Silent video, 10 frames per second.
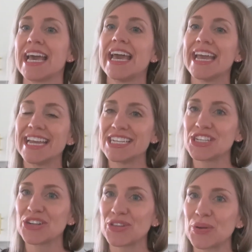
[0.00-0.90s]
into
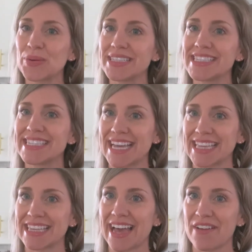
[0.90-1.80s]
your little one's
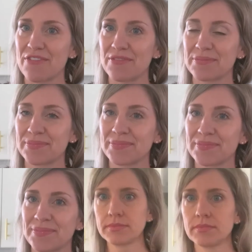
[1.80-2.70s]
daily life.
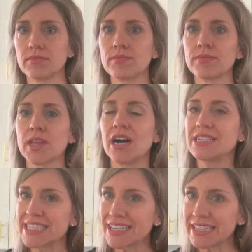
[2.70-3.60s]

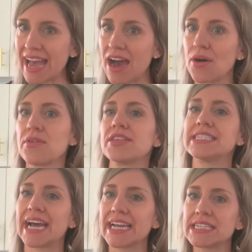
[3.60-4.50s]
Until now, the
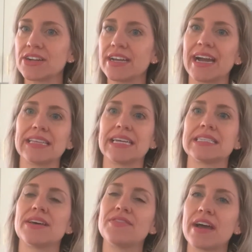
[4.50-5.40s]
dietary guidelines
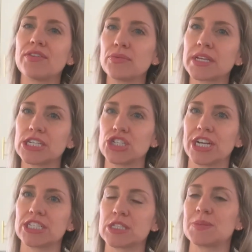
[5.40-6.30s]
have never really
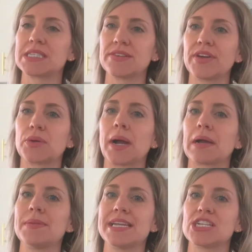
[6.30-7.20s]
shared specific
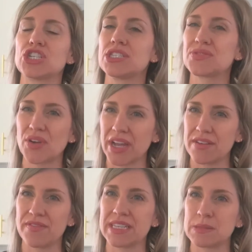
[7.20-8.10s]
recommendations for
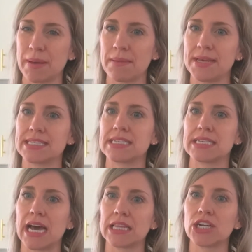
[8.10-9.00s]
infants, babies, and
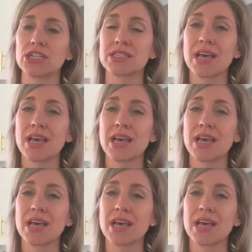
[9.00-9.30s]
toddlers,